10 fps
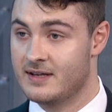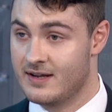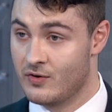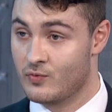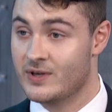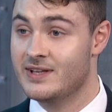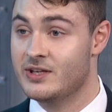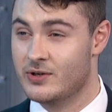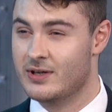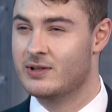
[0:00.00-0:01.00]
getting a really
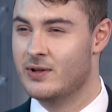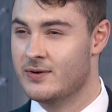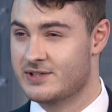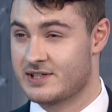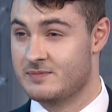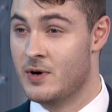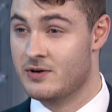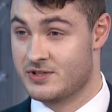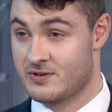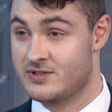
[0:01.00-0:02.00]
good close
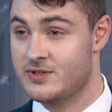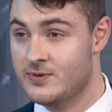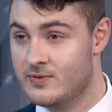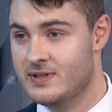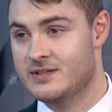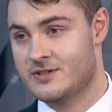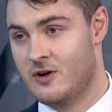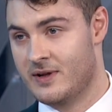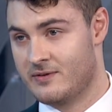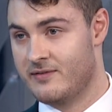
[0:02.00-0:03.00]
exposure to the
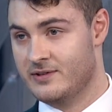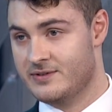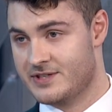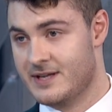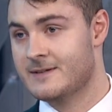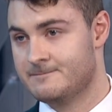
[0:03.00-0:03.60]
genomic revolution.